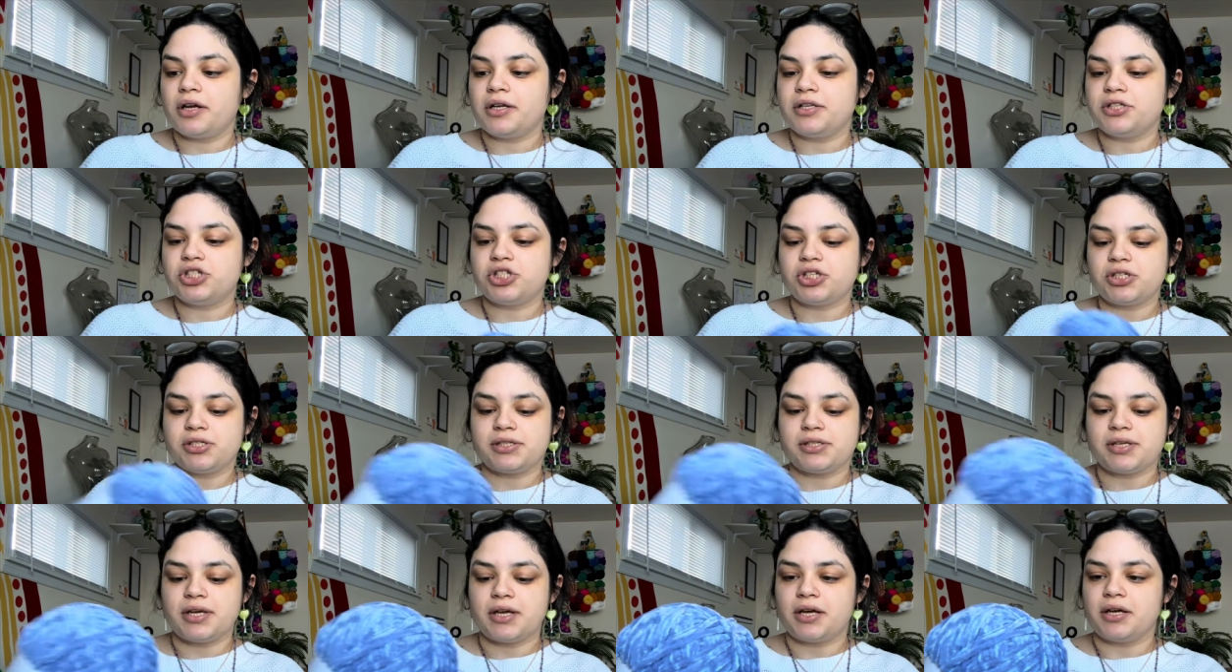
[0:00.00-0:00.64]
It's
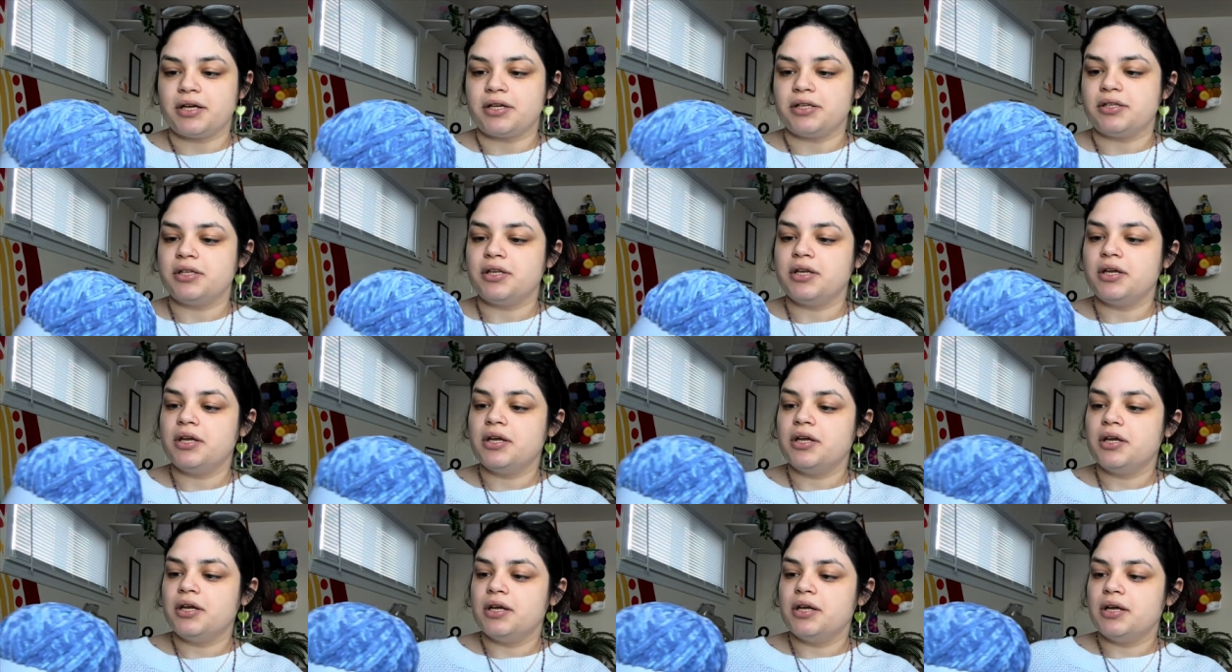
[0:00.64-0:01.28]
just like a,
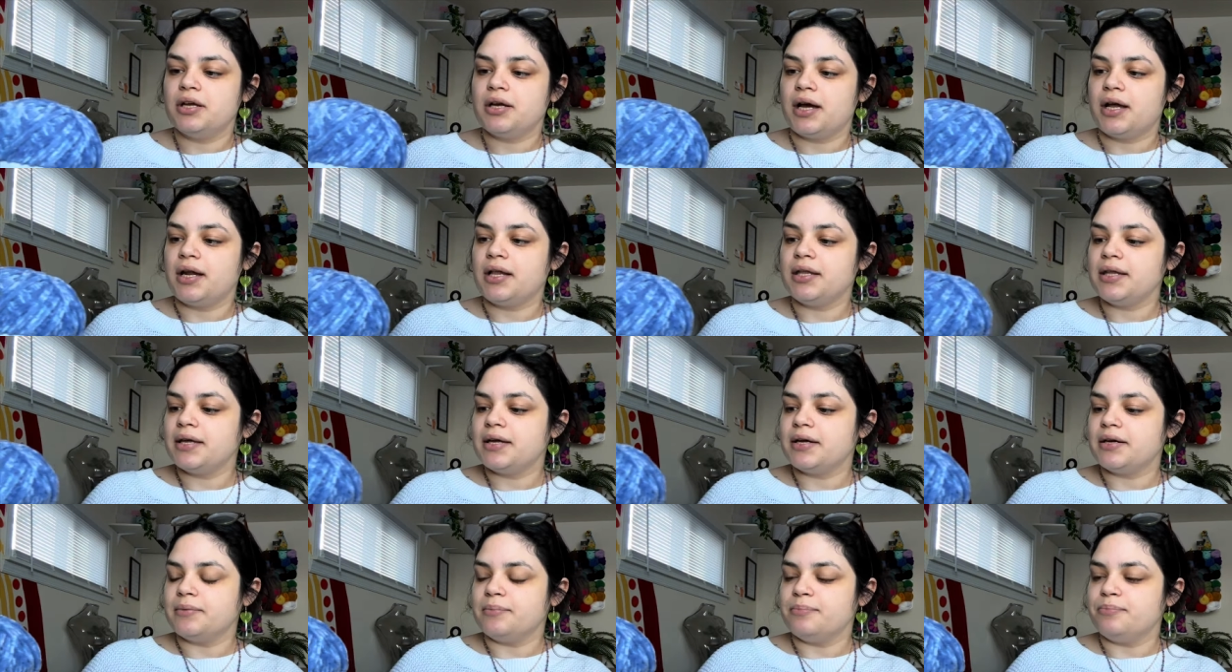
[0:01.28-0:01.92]
kind of
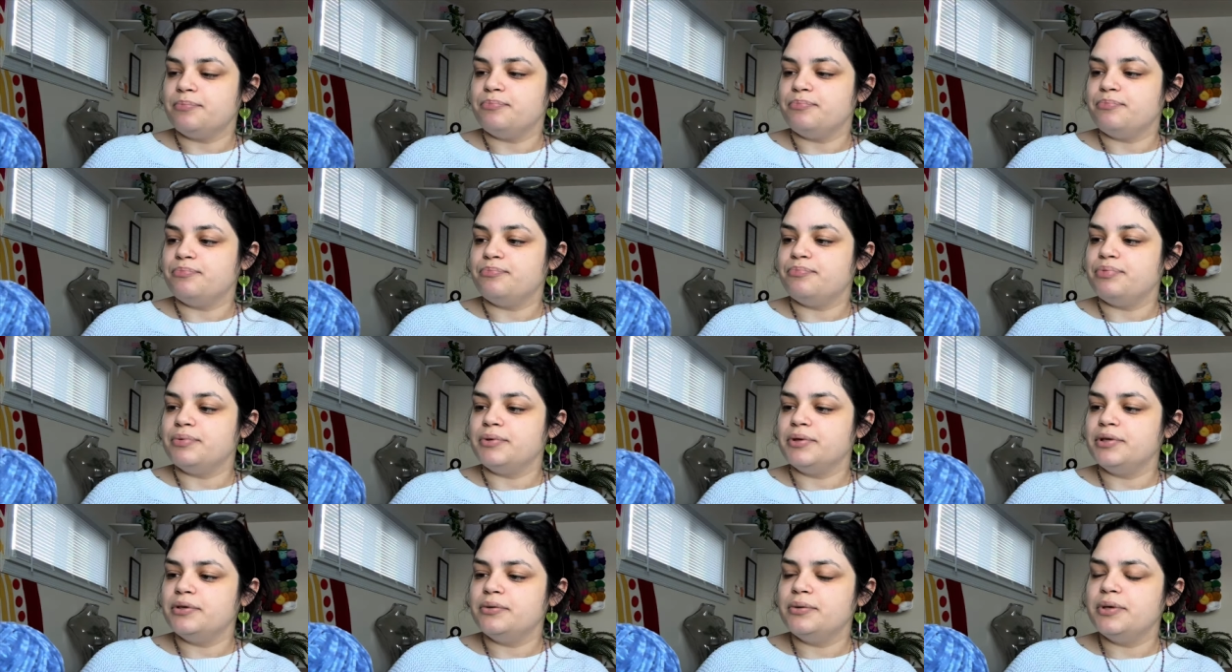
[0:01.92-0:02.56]
like a
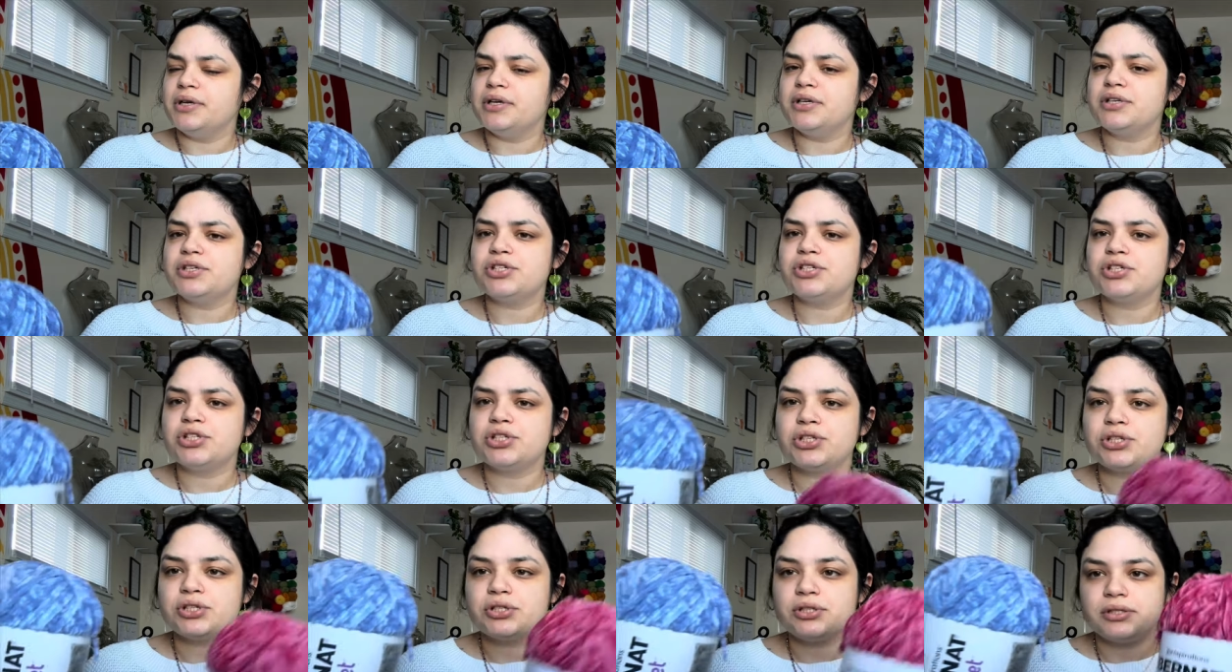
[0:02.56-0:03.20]

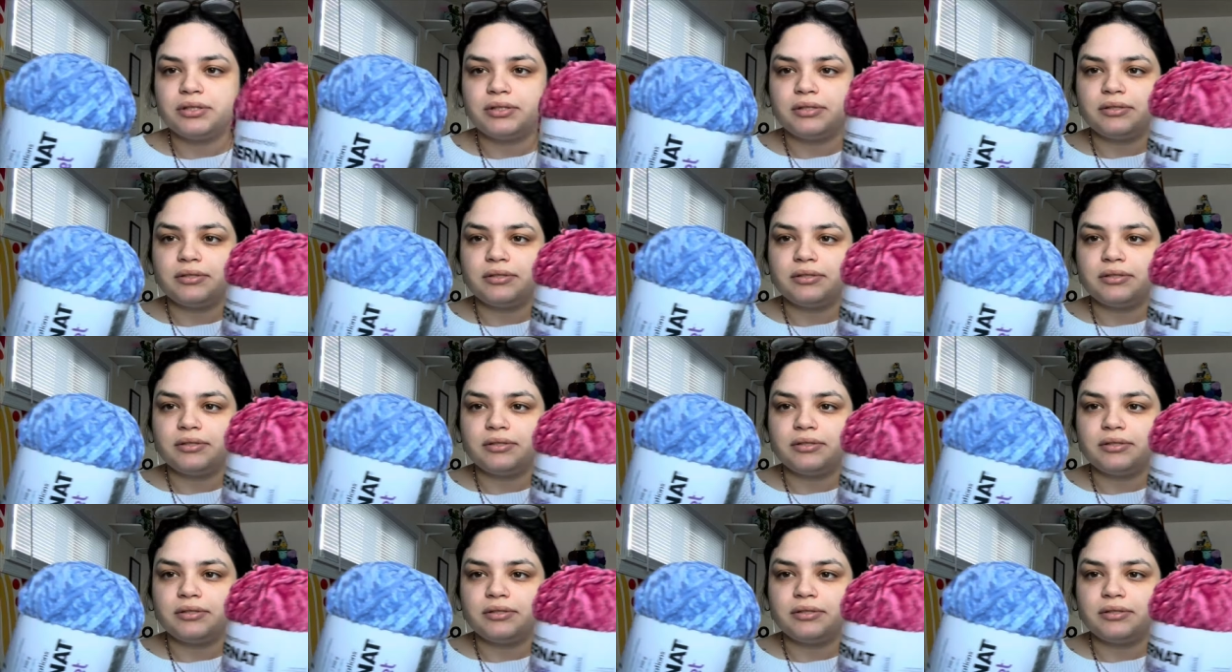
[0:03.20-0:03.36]
bluish,